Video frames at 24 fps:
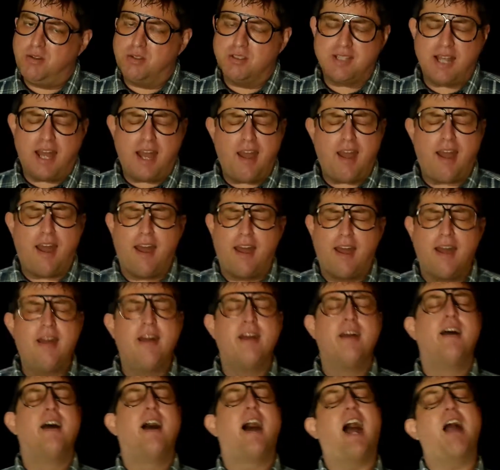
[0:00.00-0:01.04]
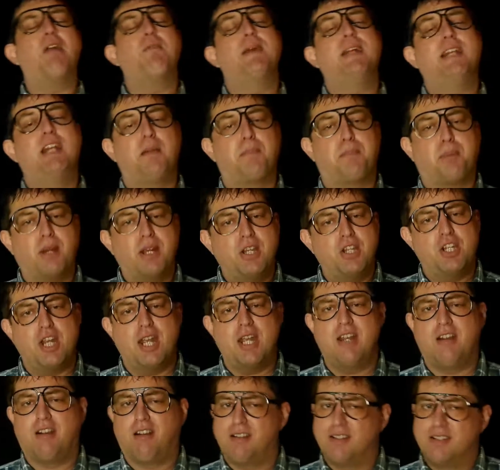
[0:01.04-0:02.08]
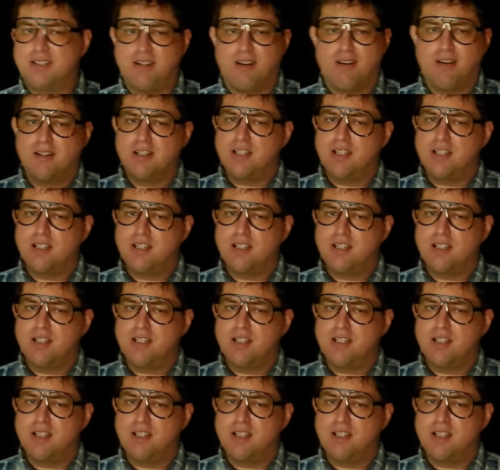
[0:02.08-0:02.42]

I really appreciate your concerns,